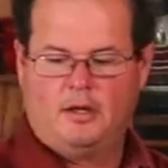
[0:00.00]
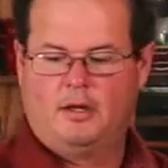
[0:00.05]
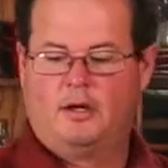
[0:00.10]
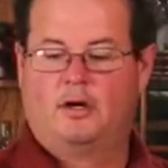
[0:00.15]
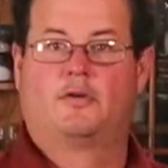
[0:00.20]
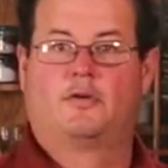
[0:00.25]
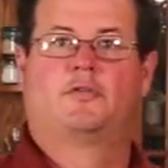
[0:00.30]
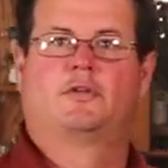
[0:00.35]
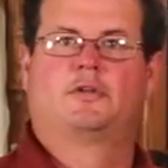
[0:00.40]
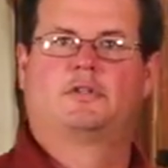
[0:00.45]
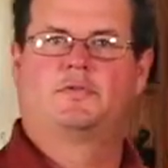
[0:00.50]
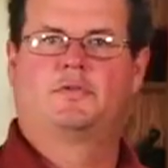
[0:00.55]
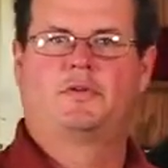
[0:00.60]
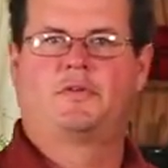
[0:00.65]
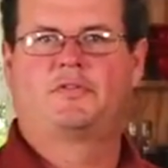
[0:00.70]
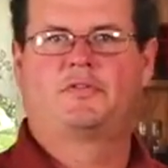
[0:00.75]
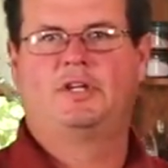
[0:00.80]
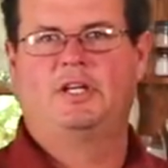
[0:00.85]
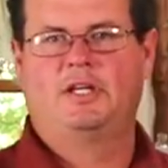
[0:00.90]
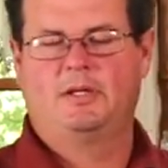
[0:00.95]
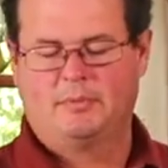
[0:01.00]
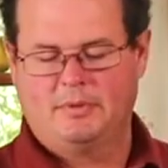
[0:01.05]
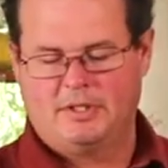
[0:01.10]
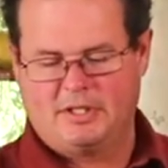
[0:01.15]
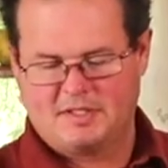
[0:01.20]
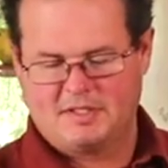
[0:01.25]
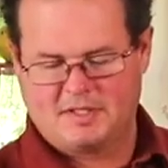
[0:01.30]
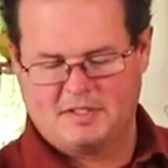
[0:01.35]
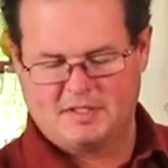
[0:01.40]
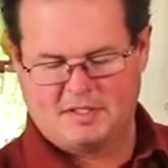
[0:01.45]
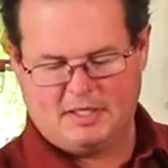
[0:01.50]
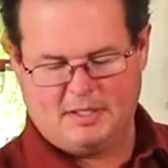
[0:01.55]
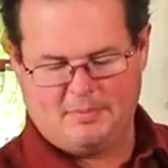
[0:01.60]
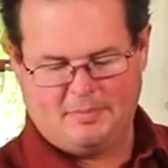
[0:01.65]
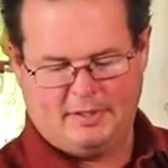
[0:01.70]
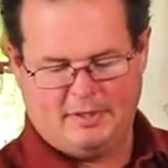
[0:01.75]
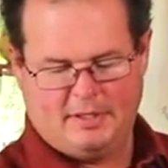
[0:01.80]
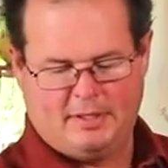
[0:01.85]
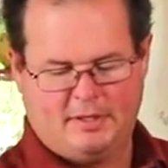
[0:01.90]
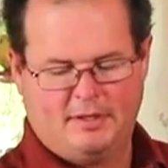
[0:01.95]
our first 15 minutes is
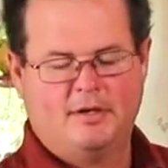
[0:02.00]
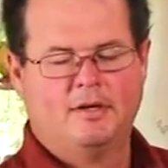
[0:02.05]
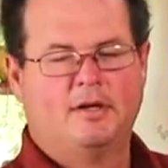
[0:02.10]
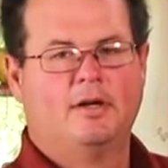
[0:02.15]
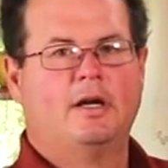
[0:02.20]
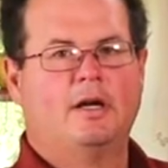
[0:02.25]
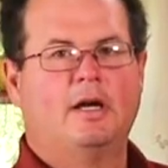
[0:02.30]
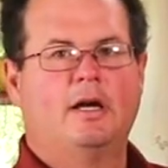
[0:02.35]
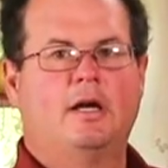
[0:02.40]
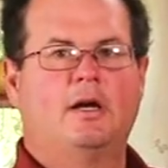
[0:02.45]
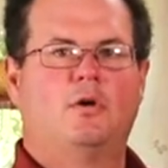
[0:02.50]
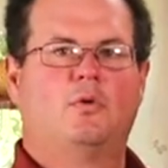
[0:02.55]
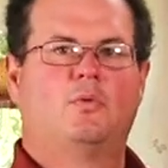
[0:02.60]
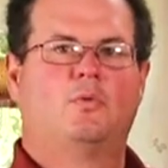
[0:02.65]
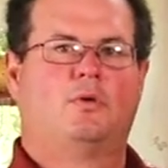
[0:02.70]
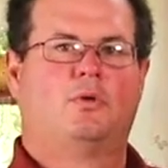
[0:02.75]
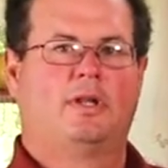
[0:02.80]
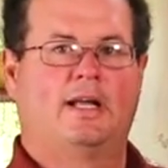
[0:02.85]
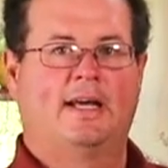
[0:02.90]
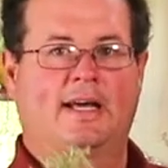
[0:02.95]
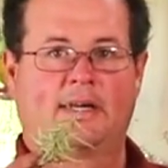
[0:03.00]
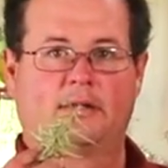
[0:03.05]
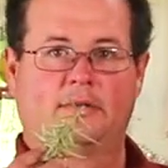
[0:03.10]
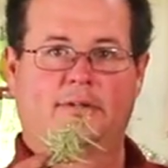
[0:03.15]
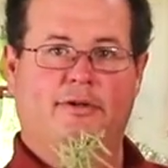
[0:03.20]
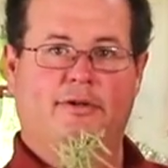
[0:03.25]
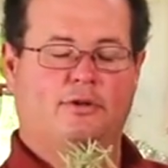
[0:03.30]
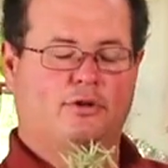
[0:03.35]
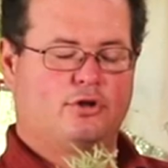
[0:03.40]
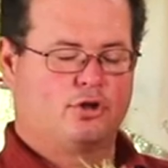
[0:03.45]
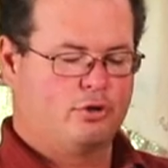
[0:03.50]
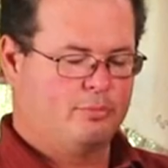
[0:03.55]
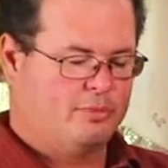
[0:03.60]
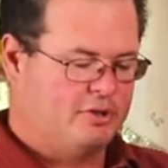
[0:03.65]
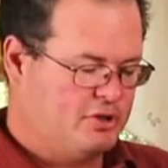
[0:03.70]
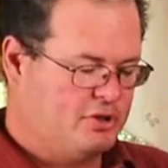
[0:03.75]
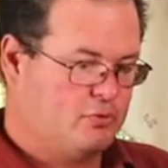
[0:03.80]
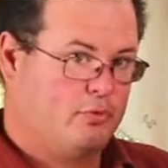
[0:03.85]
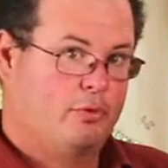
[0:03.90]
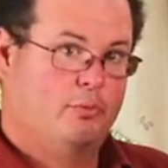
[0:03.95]
up. We'll add a little
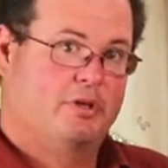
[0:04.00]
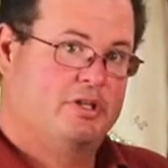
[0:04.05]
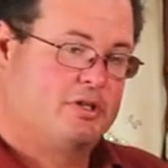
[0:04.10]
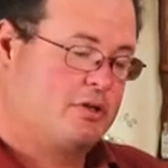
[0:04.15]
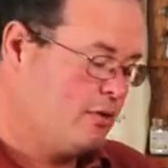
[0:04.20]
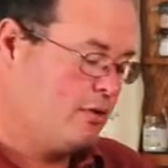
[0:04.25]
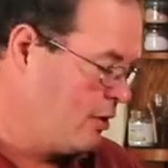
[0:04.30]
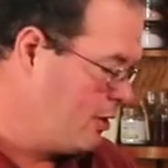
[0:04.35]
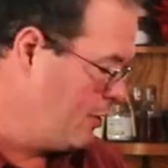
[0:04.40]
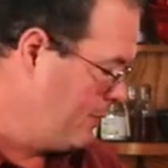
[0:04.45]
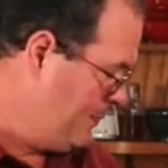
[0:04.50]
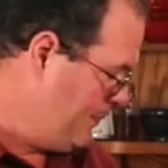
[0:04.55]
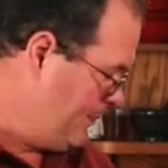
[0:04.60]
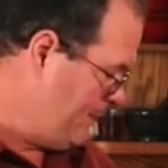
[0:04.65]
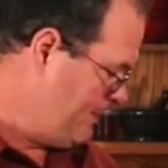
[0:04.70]
herbage when we stir.